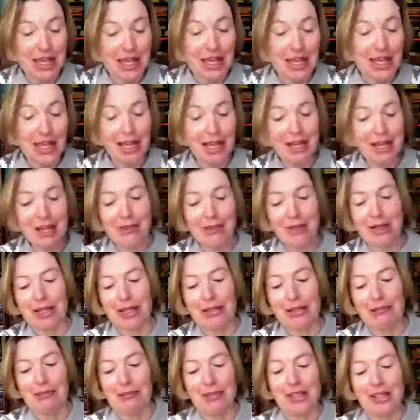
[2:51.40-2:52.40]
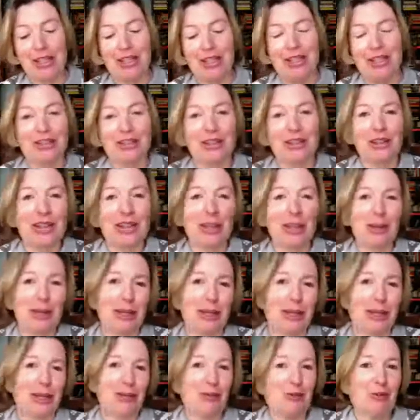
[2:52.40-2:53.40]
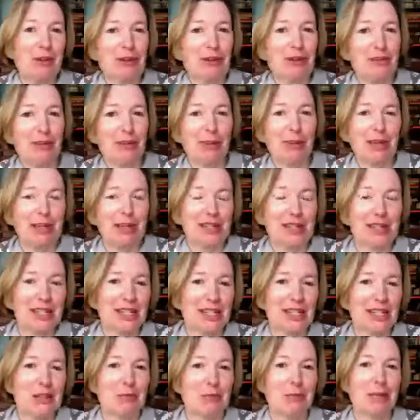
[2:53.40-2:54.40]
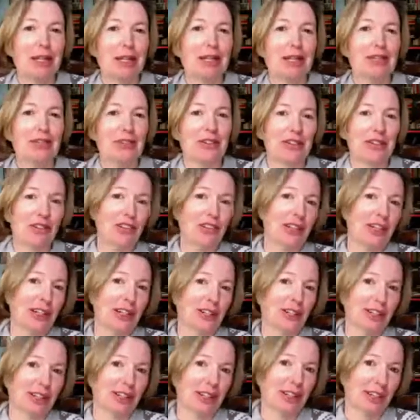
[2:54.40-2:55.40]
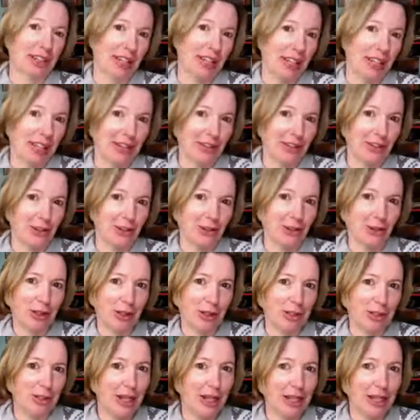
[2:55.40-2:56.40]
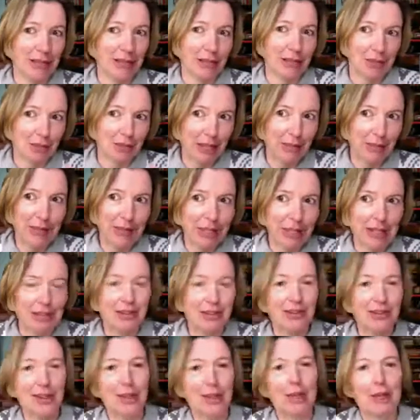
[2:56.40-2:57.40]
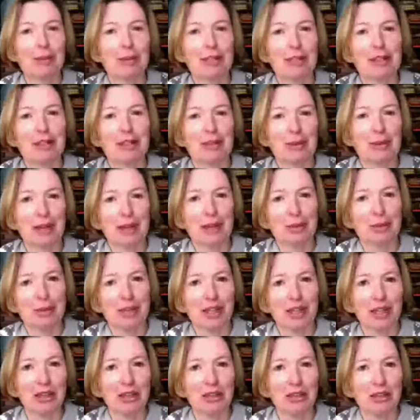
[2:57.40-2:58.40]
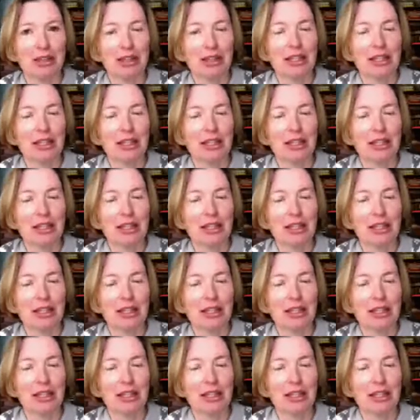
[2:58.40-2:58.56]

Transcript: Anyway, so here we go with the basics plus a task at the end, all in my 10 minutes I'm going to spend with you.